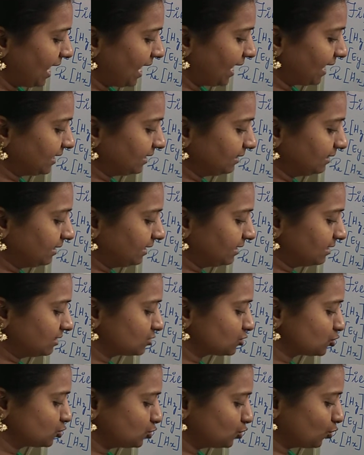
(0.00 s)
and there
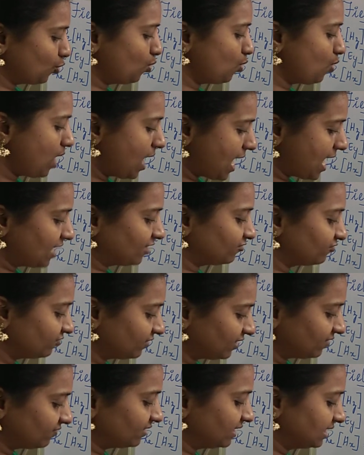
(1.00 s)
is no half
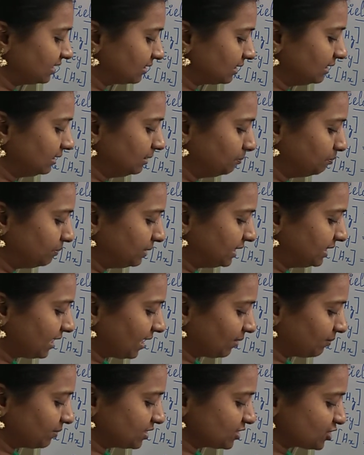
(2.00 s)
wavelength in B
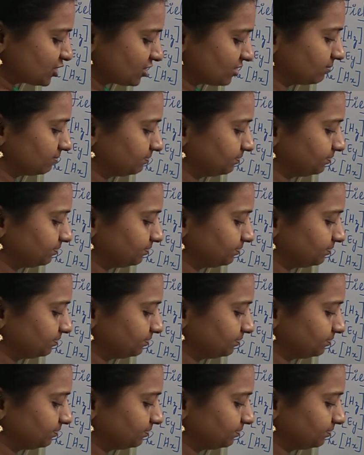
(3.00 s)
dimension.